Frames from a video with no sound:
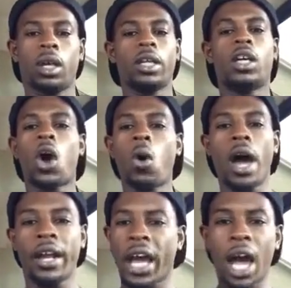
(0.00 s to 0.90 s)
and go
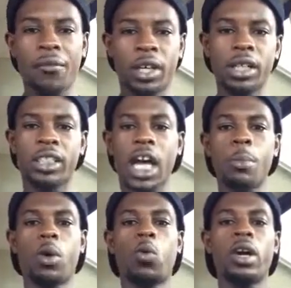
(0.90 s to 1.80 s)
out and have a good
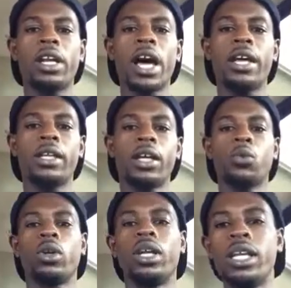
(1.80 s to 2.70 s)
time in one night
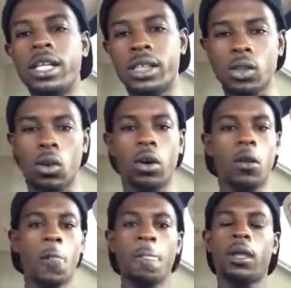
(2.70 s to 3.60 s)
and release or